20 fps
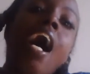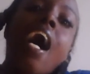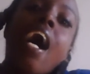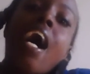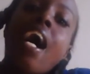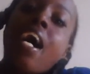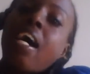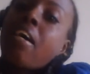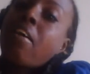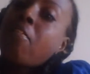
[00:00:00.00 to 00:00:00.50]

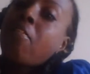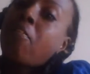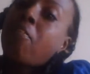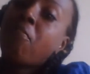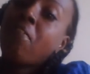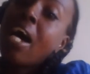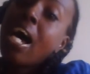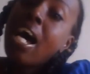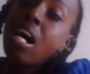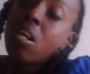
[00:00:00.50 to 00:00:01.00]
I
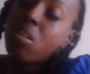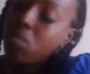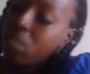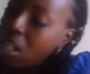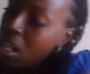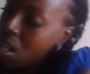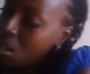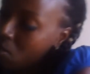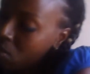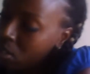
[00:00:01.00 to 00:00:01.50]
found
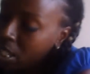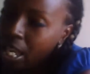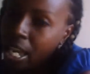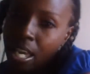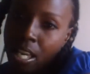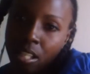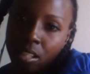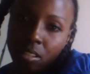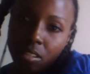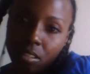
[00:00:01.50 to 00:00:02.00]
out
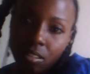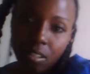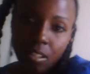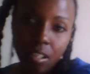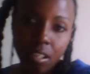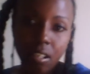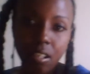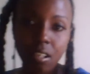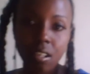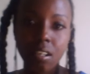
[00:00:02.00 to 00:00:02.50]
that
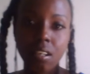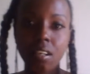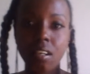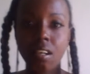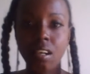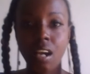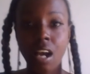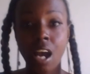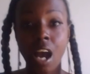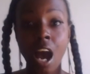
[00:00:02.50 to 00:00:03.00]

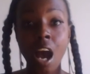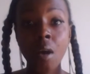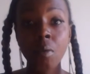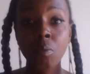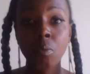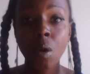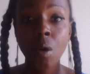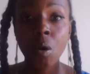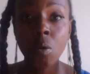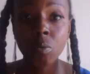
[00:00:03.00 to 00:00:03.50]
I
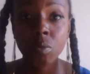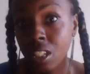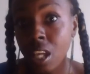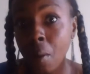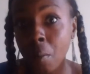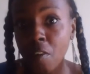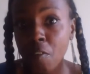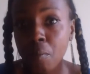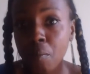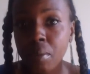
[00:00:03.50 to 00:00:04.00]
wrote
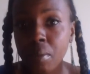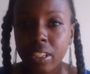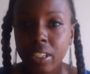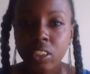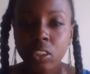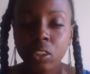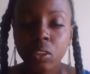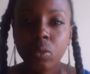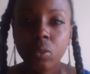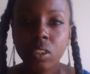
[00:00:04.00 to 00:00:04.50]
some of book
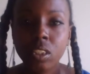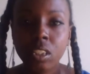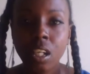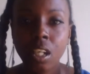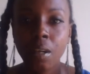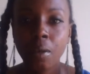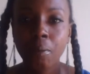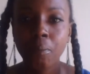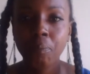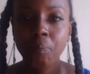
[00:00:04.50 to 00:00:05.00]
2,
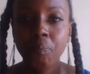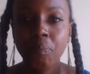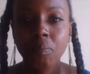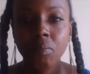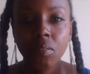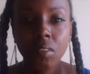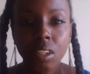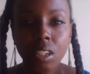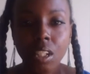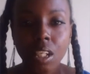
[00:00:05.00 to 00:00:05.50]
so
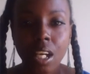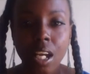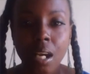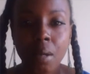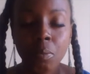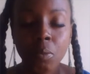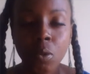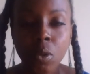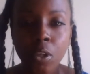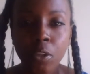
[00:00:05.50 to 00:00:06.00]

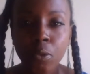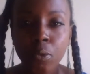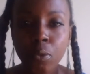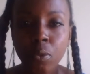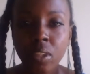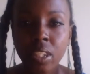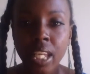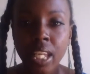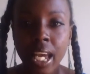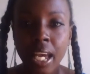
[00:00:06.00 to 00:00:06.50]
I'm going
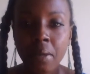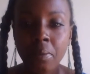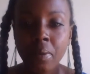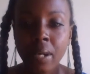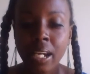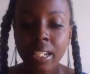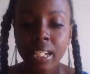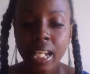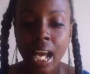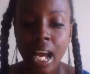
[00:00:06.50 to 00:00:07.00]
through that
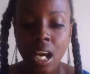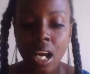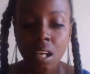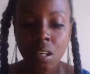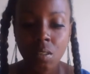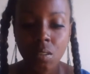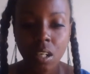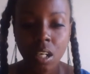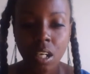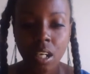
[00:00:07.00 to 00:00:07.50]
right
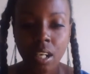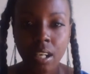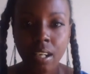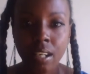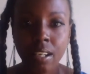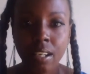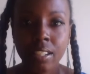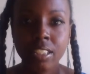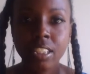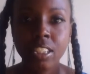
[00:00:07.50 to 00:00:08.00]
now,
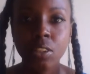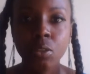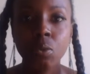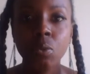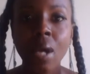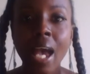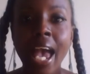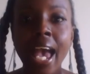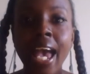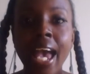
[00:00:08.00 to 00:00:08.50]

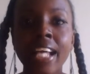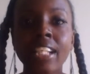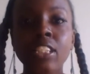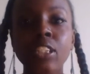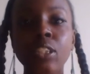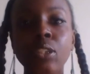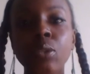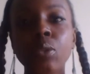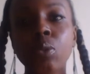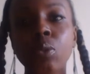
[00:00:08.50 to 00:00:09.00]
to add
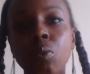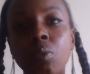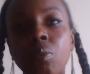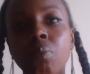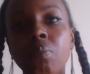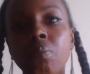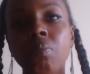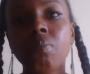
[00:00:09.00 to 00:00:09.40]
to